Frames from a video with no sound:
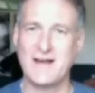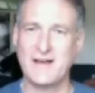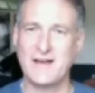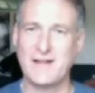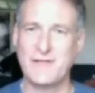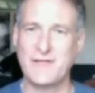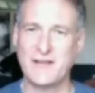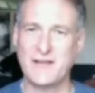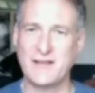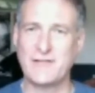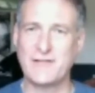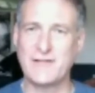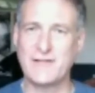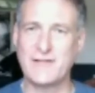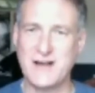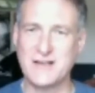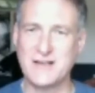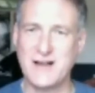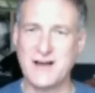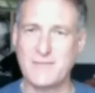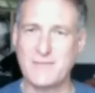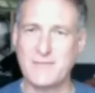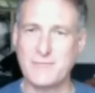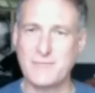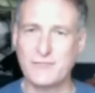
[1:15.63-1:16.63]
things
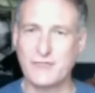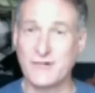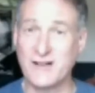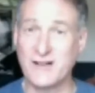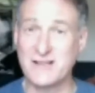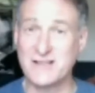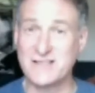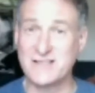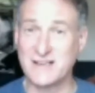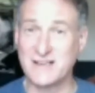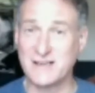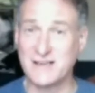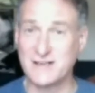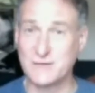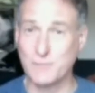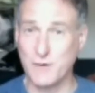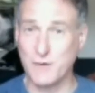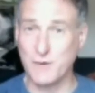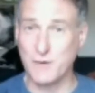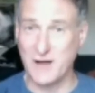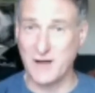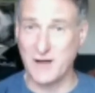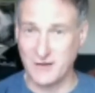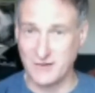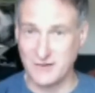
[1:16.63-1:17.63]
are progressing as
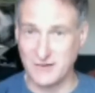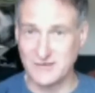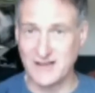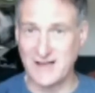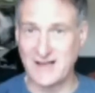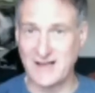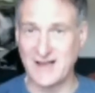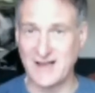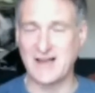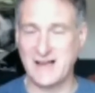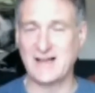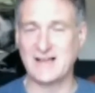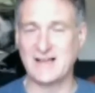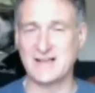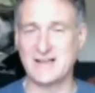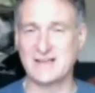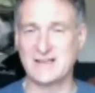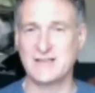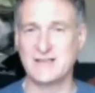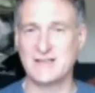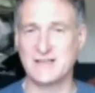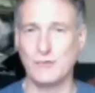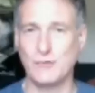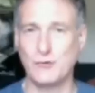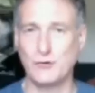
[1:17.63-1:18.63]
well.
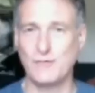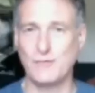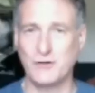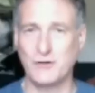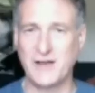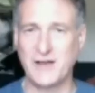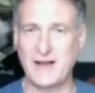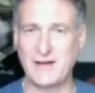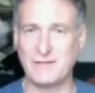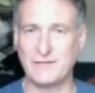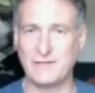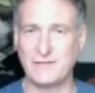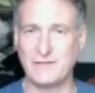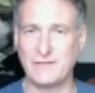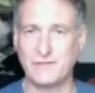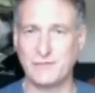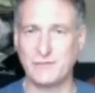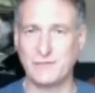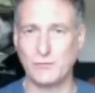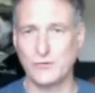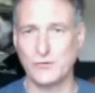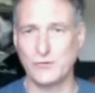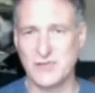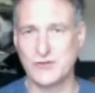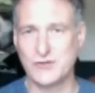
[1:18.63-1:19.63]
So look out
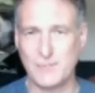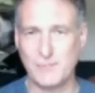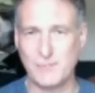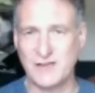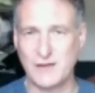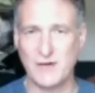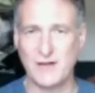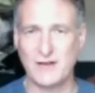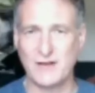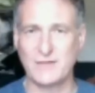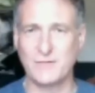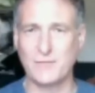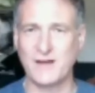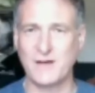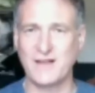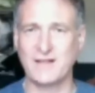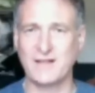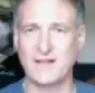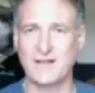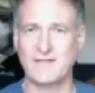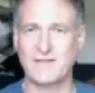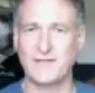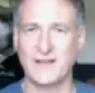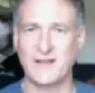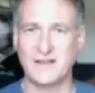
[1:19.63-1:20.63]
for Jenny Braithwaite
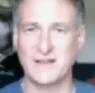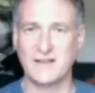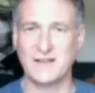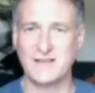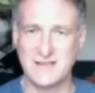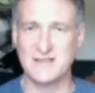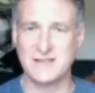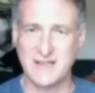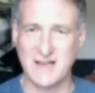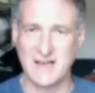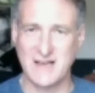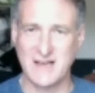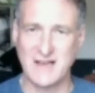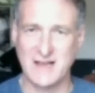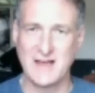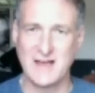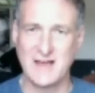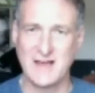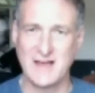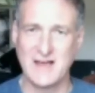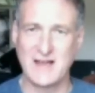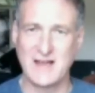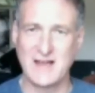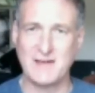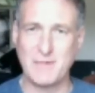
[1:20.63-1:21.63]
and things
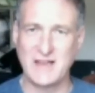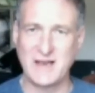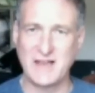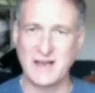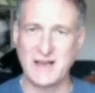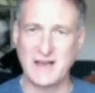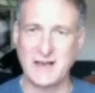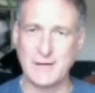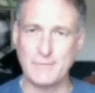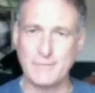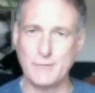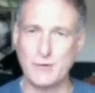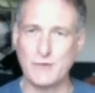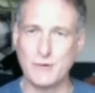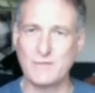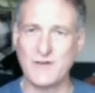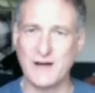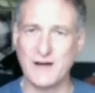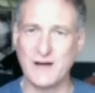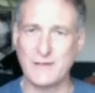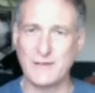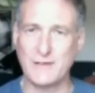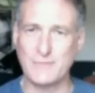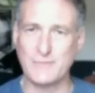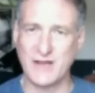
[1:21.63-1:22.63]
making a move
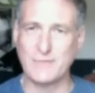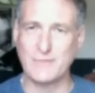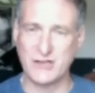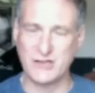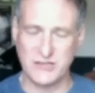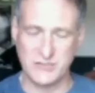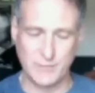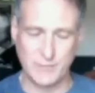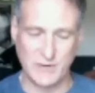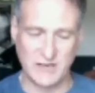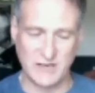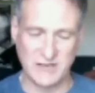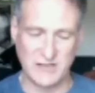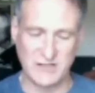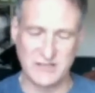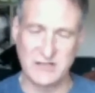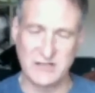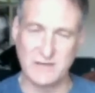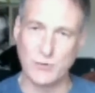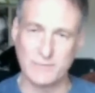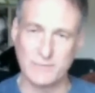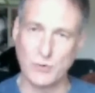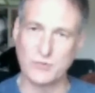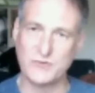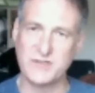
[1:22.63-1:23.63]
up there. She's being
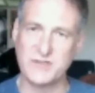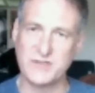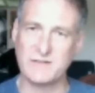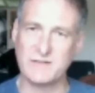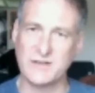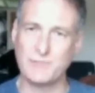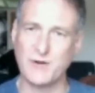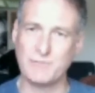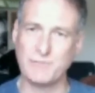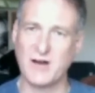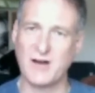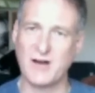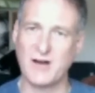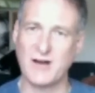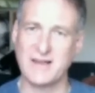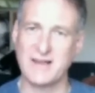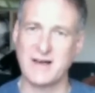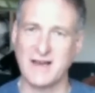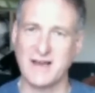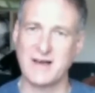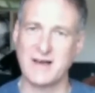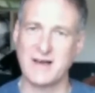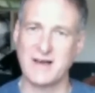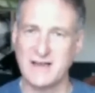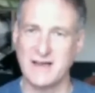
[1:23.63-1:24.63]
supported
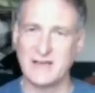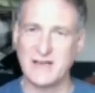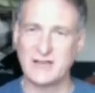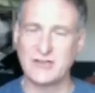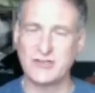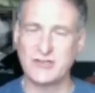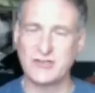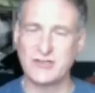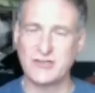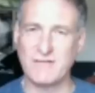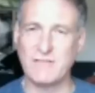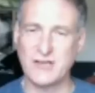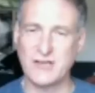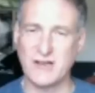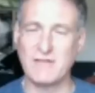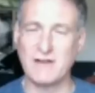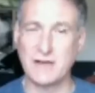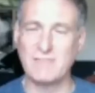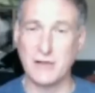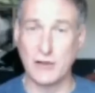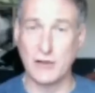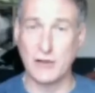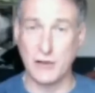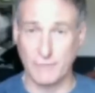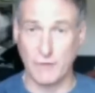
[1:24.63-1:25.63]
by Jerry
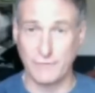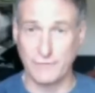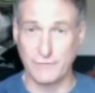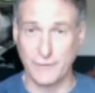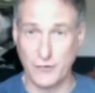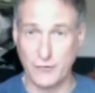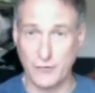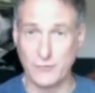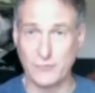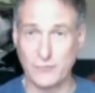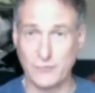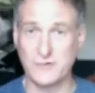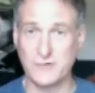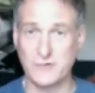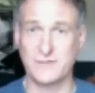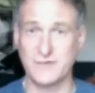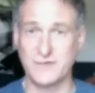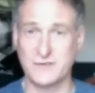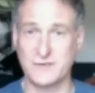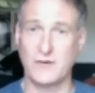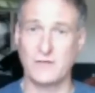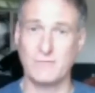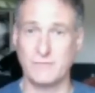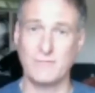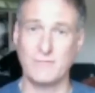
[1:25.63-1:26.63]
Ridioff, who's
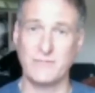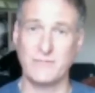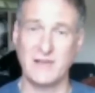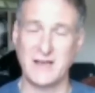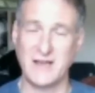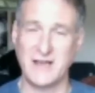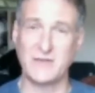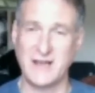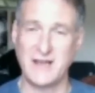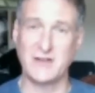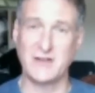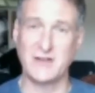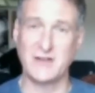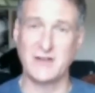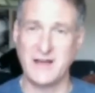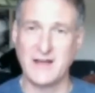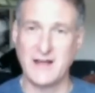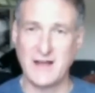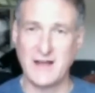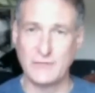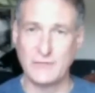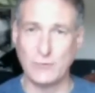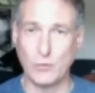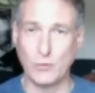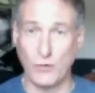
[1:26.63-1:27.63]
from the
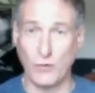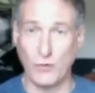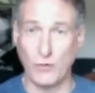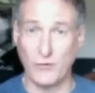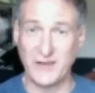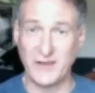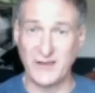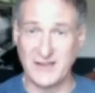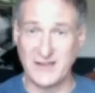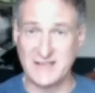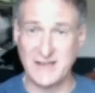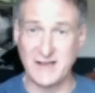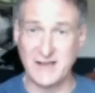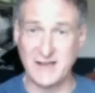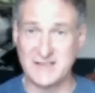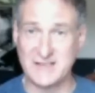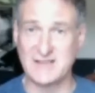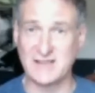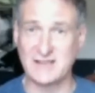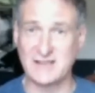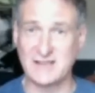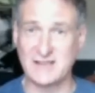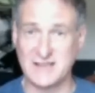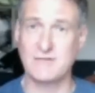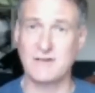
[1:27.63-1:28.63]
North East
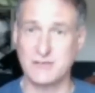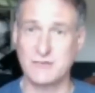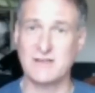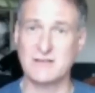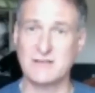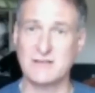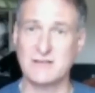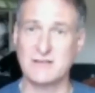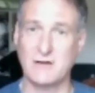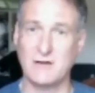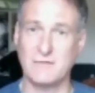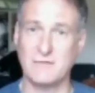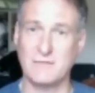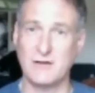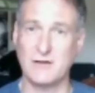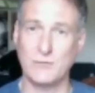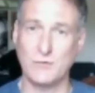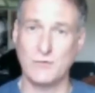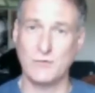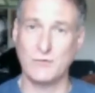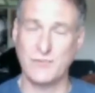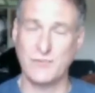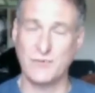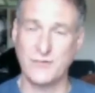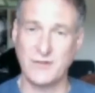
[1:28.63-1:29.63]
district of
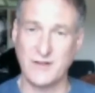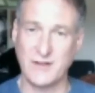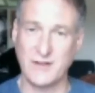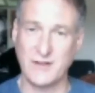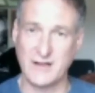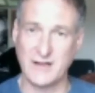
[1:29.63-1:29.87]
North